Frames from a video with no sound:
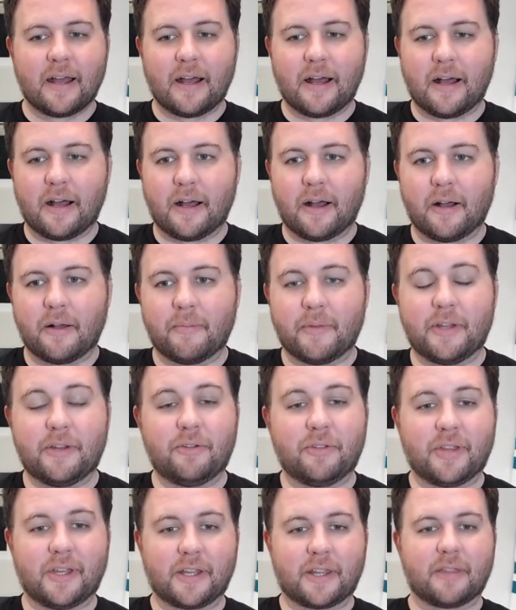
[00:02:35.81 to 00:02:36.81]
um, and
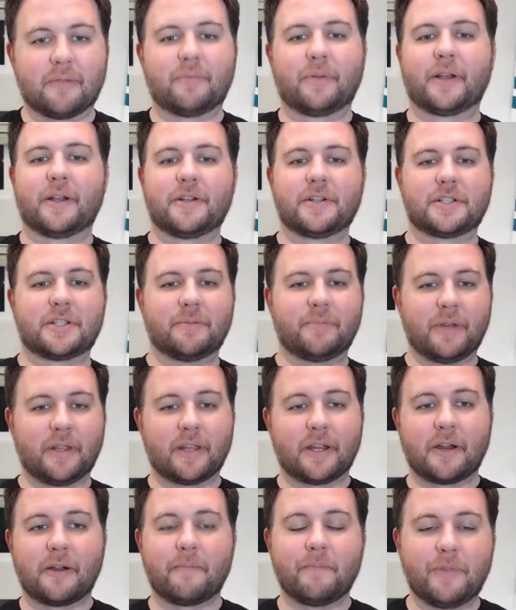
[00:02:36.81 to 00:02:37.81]
you think the player should be
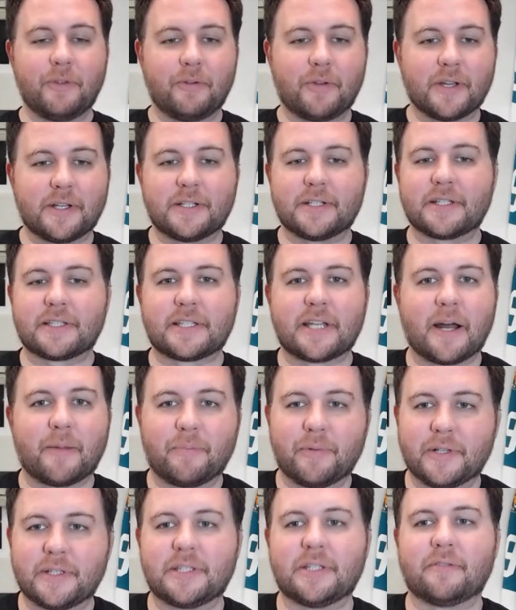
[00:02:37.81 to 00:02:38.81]
there, you can just
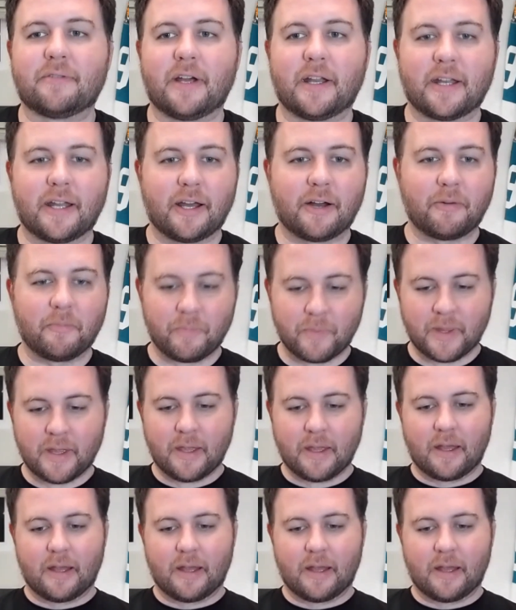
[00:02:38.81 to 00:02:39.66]
stop listening right now.